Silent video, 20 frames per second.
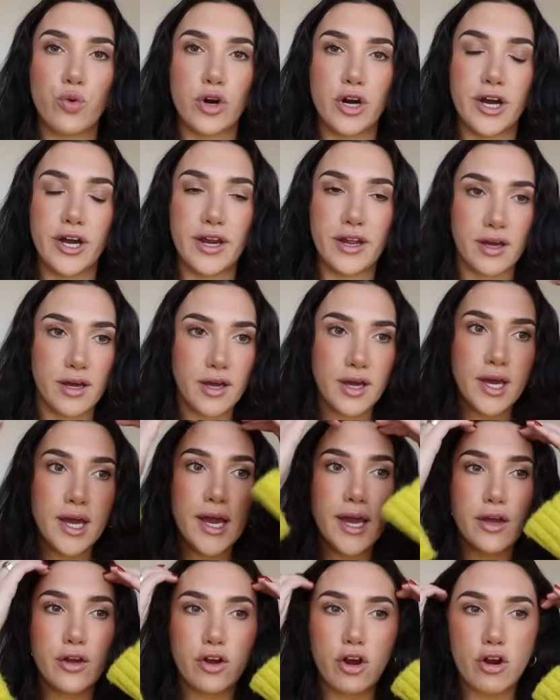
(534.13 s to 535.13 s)
would
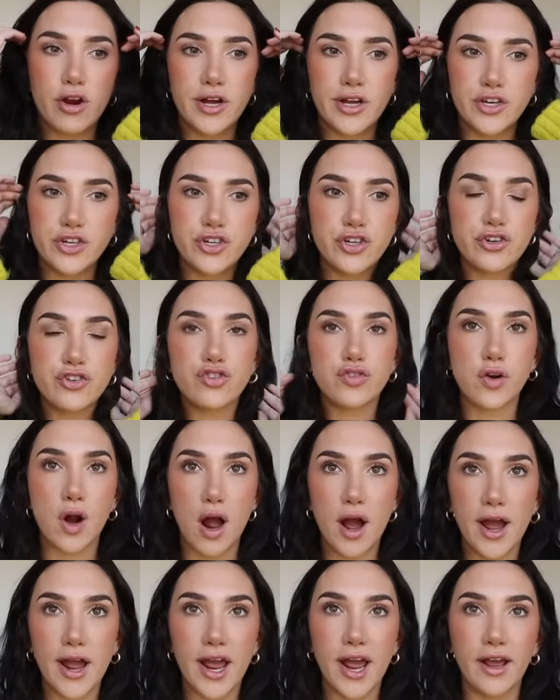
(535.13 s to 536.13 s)
encourage
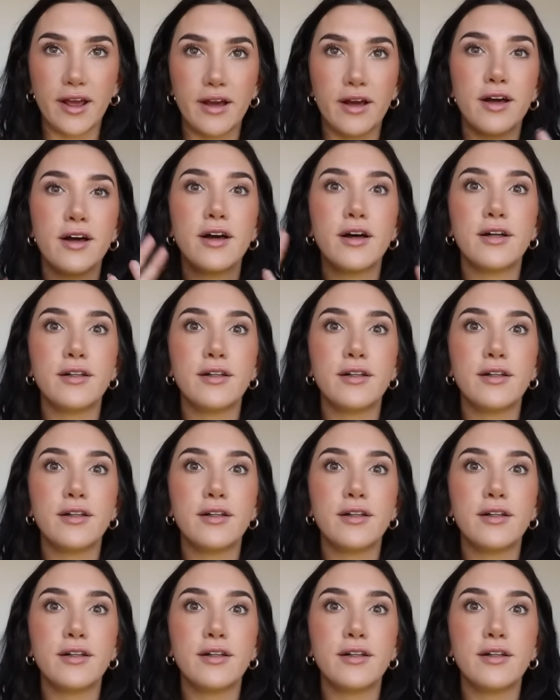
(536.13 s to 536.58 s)
trying